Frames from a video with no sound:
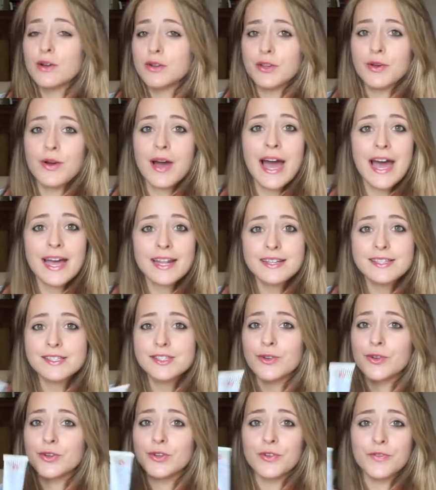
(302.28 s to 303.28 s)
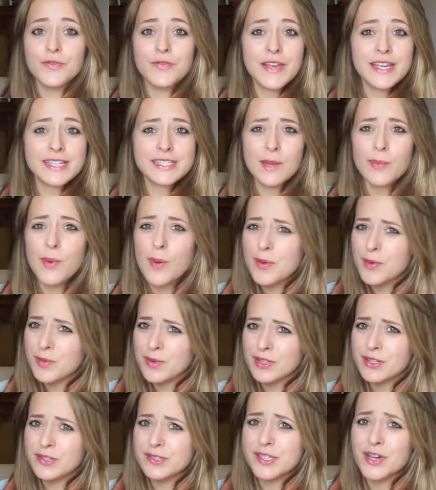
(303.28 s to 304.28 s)
on your hands, on your feet. I probably
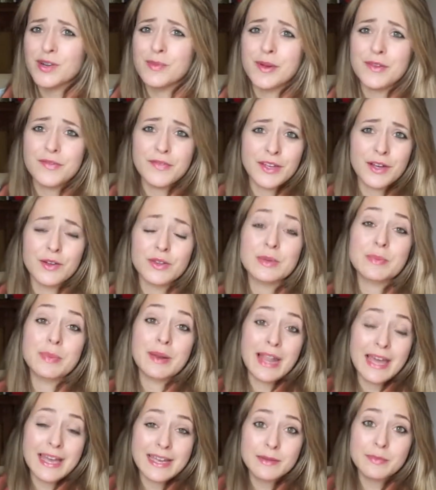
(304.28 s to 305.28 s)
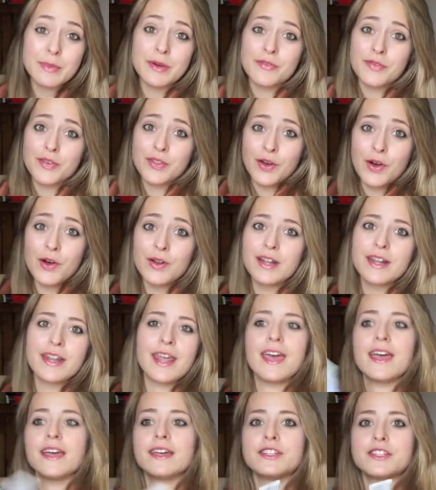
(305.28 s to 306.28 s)
wouldn't use it on my feet on the plane, but for the
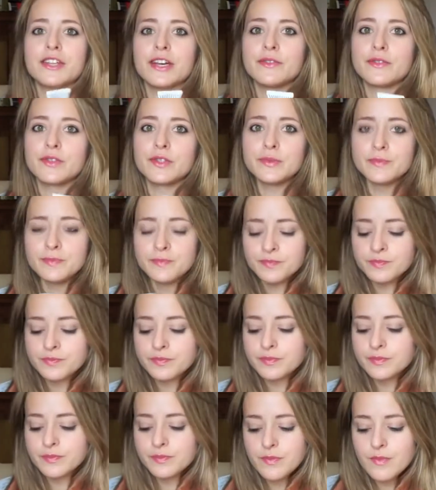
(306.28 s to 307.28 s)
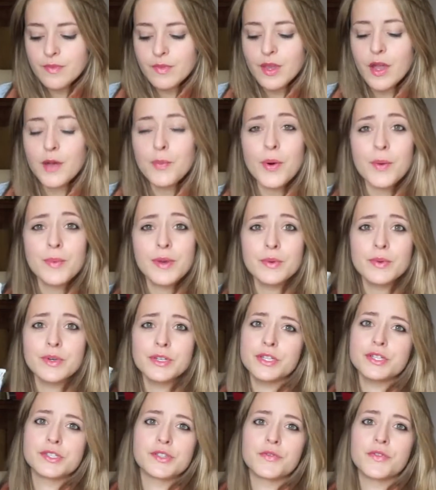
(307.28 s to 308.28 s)
holiday in general, I probably
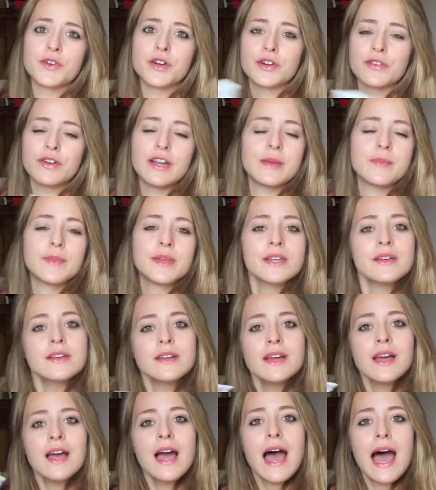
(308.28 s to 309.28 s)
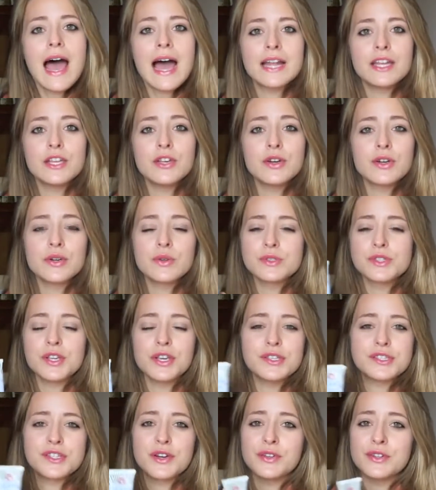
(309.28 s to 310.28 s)
would use a foot cream. And you can also
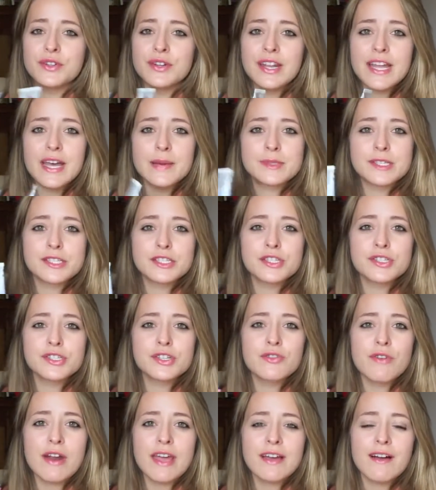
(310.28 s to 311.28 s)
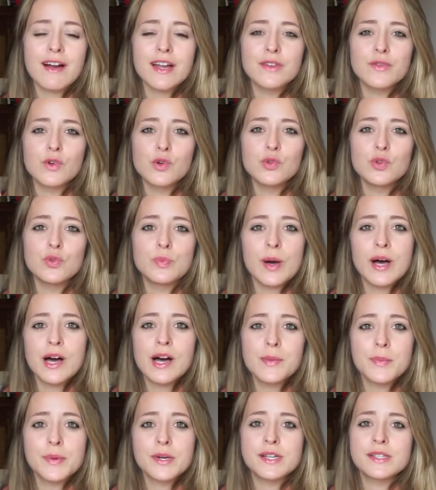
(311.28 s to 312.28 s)
use it on your lips. It's just a great kind of
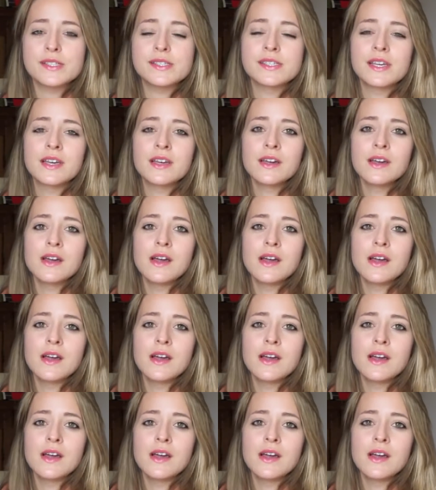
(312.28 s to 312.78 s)
all-purpose